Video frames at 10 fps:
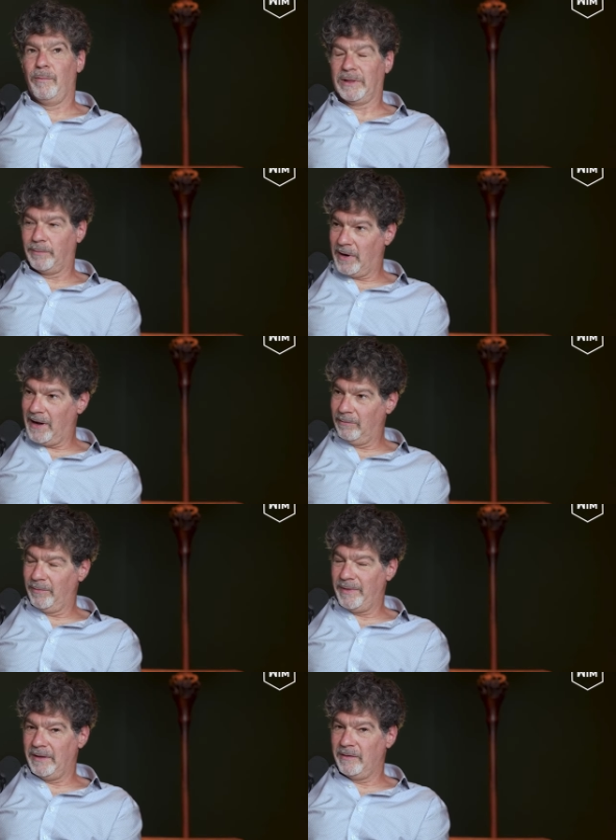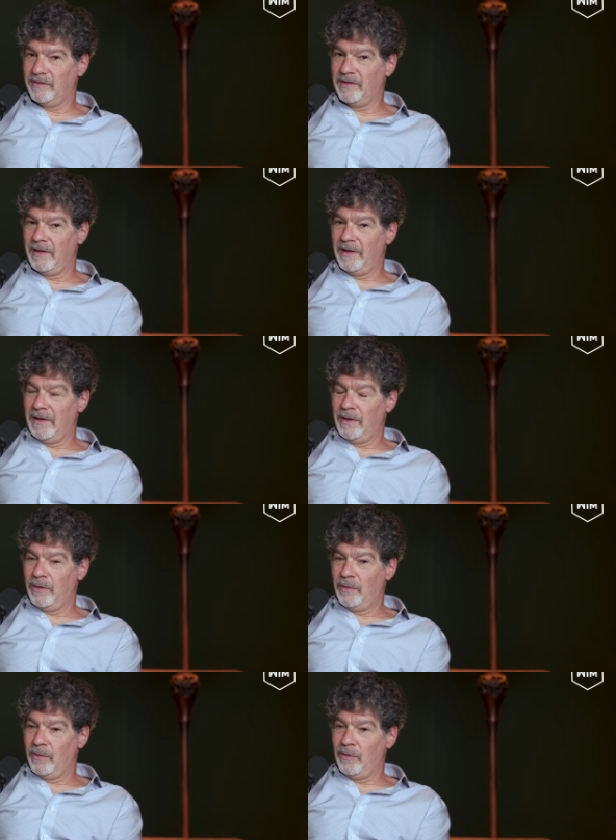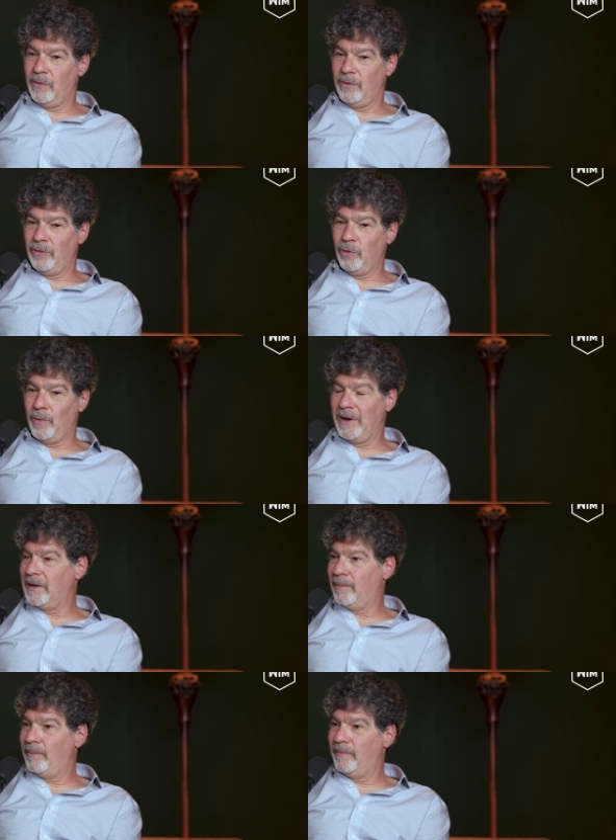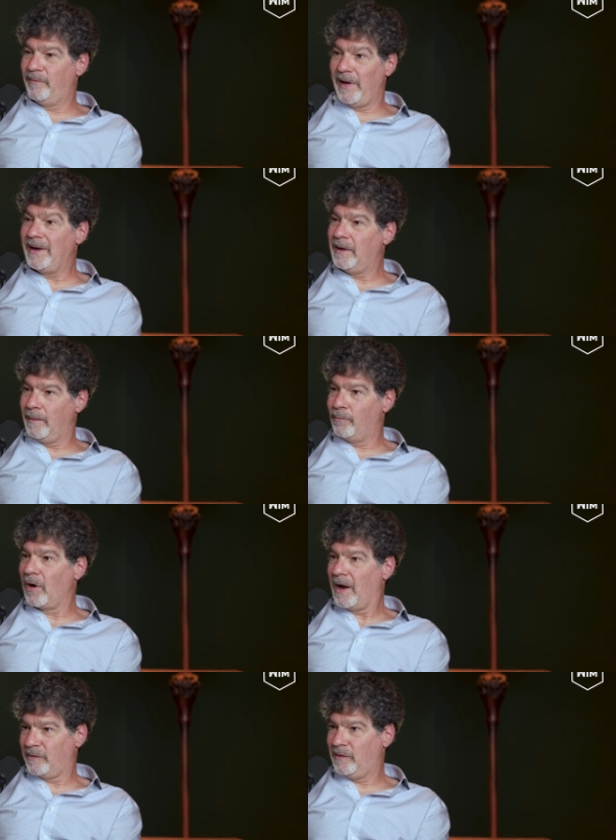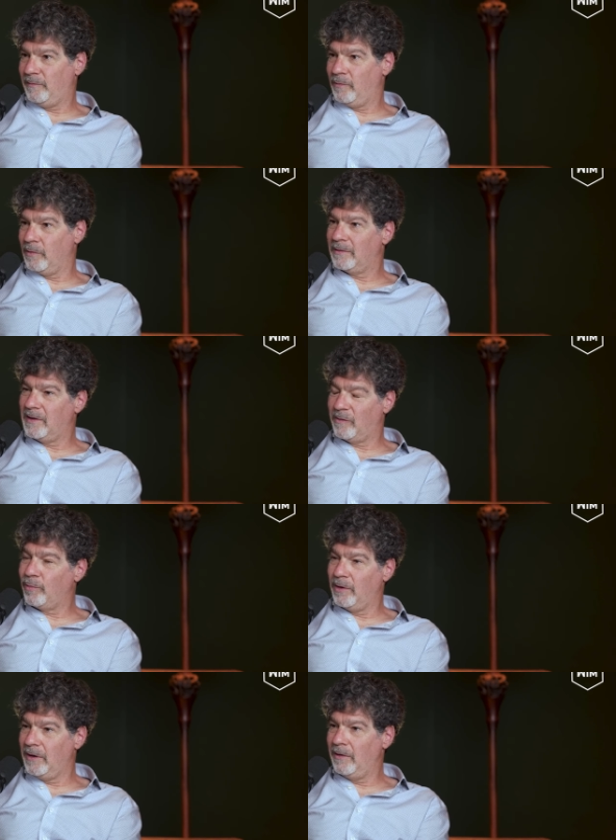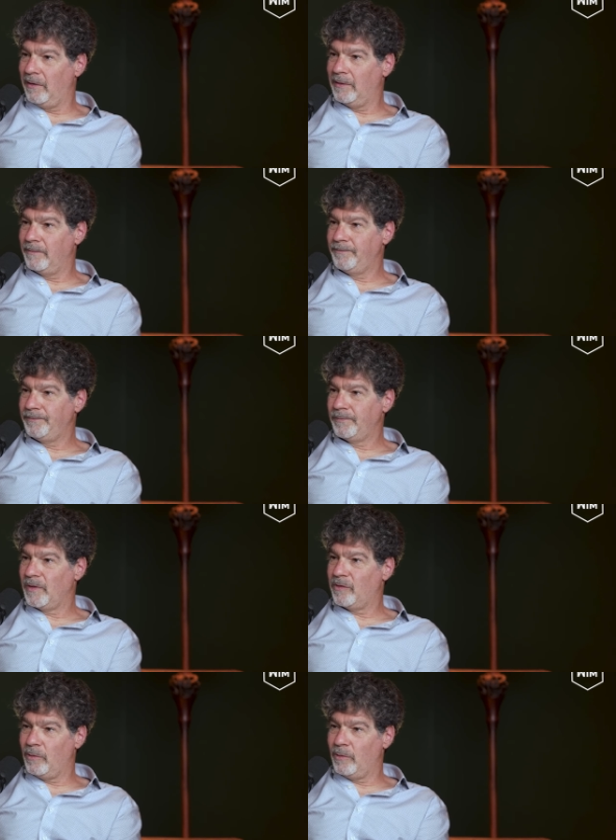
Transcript: But the problem is you end up finding a proxy for it that's pretty good. Mm-hmm.